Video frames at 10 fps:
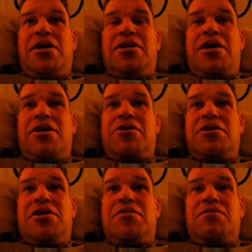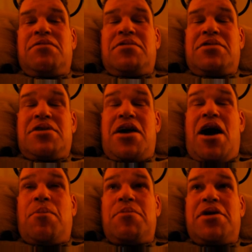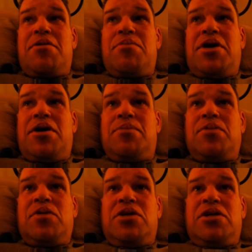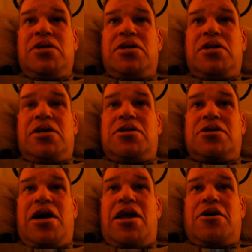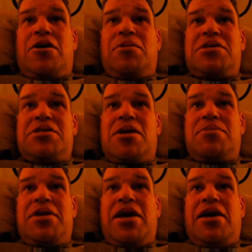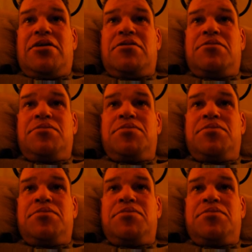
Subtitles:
and I couldn't help him get him up, and so I had to call my stepdad.